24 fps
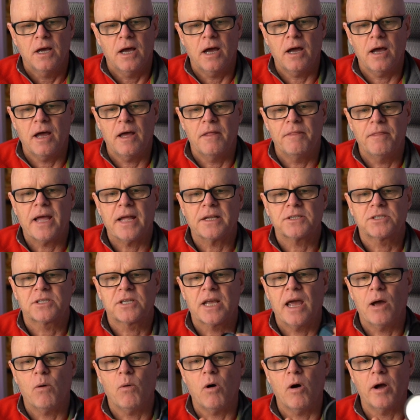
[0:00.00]
Uh, and
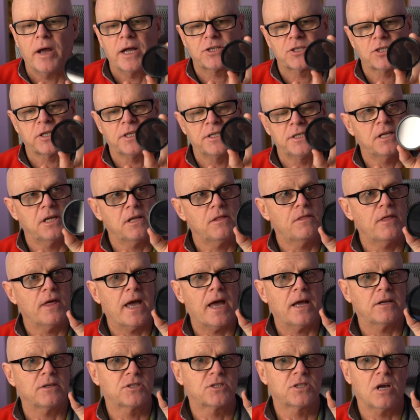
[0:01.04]
that's how I actually did
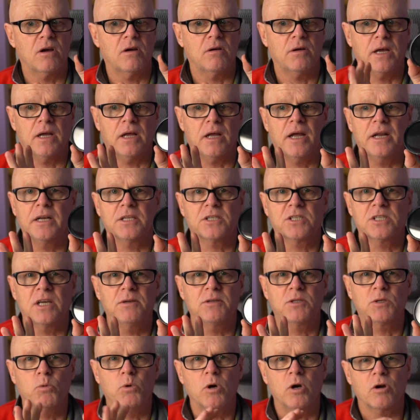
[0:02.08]
that. So, and it
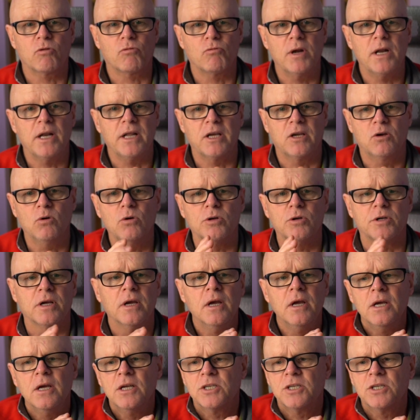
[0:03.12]
seemed to work really good.